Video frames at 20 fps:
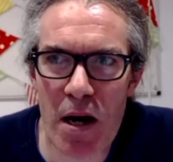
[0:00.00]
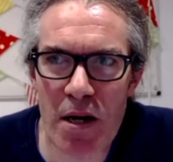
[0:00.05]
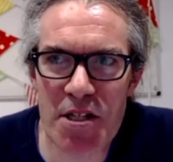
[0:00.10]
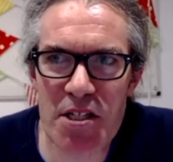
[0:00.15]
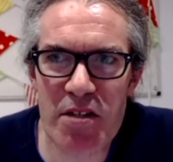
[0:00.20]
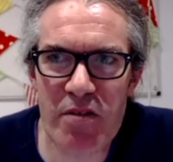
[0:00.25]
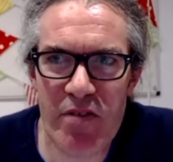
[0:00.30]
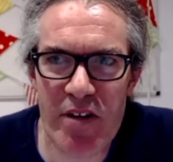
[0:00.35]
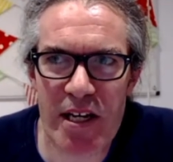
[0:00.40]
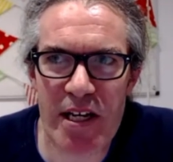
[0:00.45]

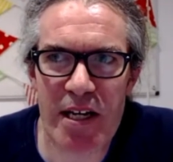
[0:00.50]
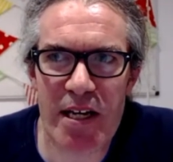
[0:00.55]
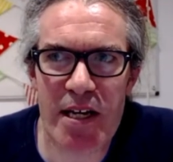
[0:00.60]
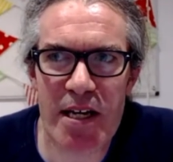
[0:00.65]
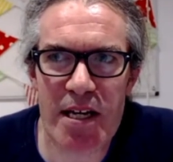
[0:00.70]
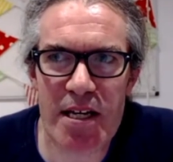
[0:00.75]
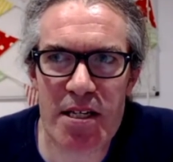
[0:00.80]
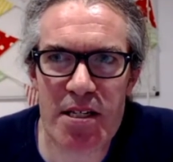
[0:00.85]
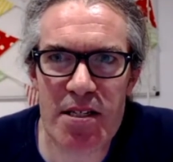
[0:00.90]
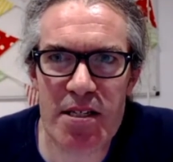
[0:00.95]
part
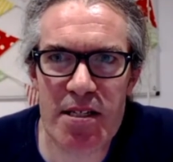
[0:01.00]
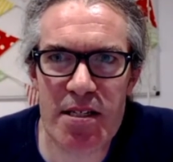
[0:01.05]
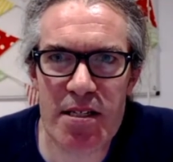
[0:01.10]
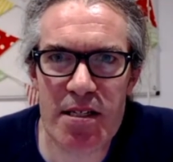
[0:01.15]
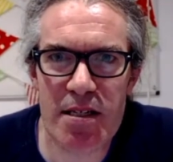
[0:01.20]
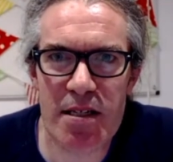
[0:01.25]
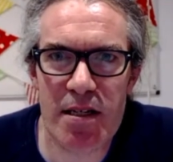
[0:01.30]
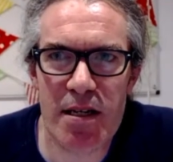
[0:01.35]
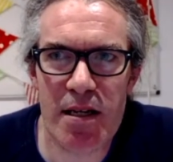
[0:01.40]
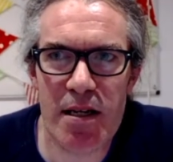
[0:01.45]
of it
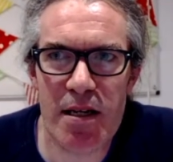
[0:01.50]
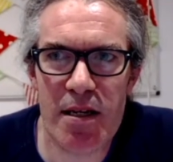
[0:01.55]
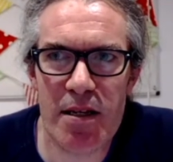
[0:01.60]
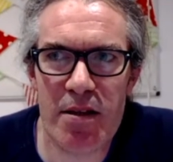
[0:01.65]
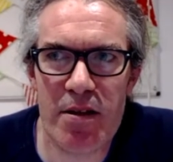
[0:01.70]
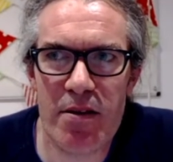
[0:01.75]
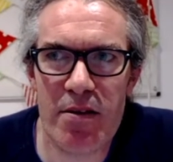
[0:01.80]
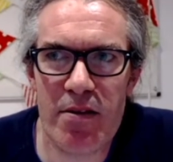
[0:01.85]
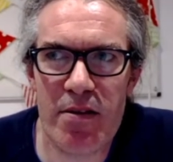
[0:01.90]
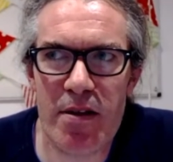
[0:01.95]
is
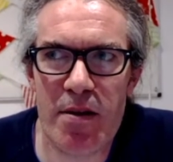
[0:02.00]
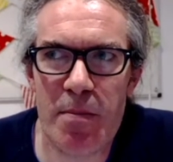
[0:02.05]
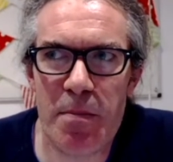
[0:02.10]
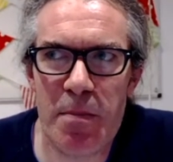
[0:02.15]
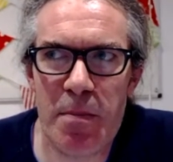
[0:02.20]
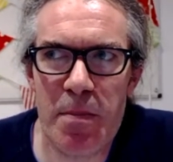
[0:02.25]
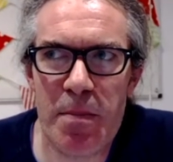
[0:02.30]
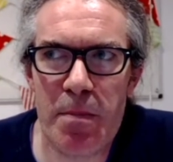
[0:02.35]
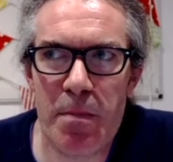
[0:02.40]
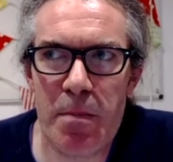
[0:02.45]

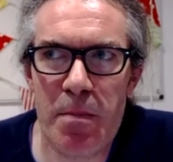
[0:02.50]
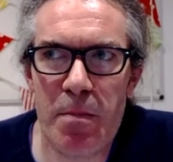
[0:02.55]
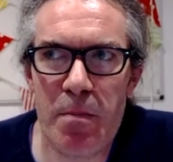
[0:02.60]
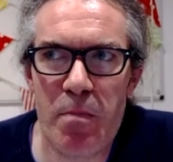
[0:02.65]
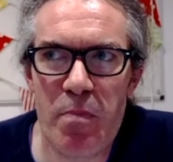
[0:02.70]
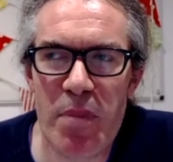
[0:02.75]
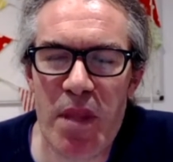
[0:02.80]
the